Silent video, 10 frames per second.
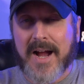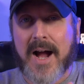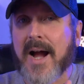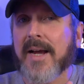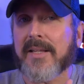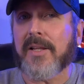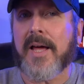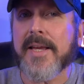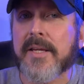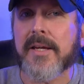I
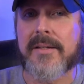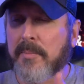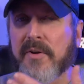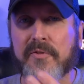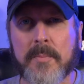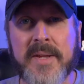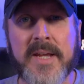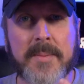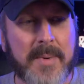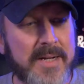like it. But for
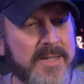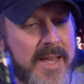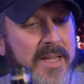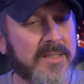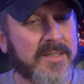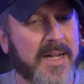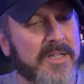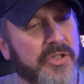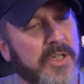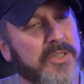me and my taste, I
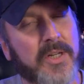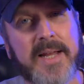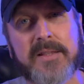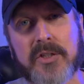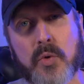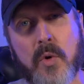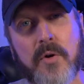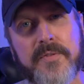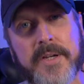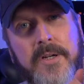just like the
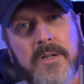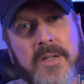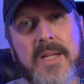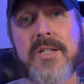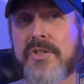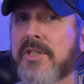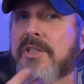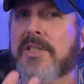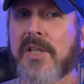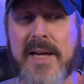12 year just
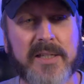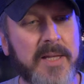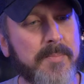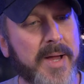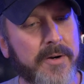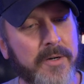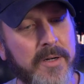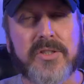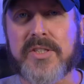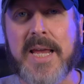slightly
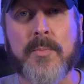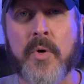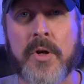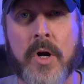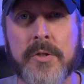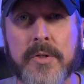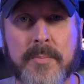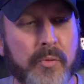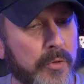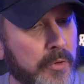better. Same
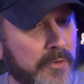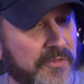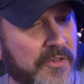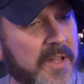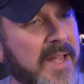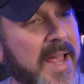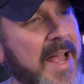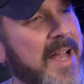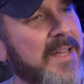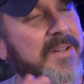100 proof,
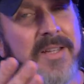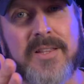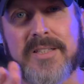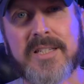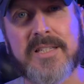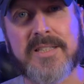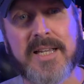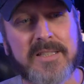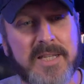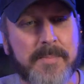and this is
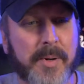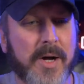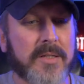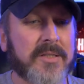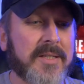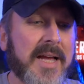60 bucks